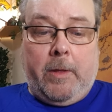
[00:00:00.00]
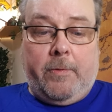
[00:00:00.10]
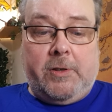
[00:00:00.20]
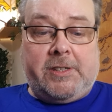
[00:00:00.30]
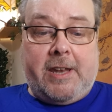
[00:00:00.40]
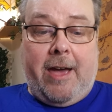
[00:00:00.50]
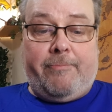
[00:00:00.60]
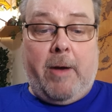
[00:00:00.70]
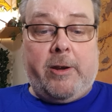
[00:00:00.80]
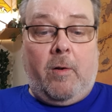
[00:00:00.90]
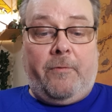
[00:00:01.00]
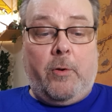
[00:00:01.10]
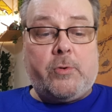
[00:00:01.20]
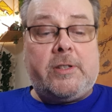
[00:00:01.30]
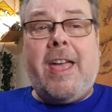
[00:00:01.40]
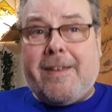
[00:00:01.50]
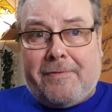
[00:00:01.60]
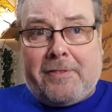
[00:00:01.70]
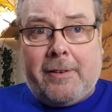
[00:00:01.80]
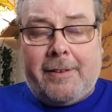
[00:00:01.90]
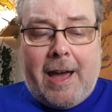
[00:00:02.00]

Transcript: that staff might not feel safe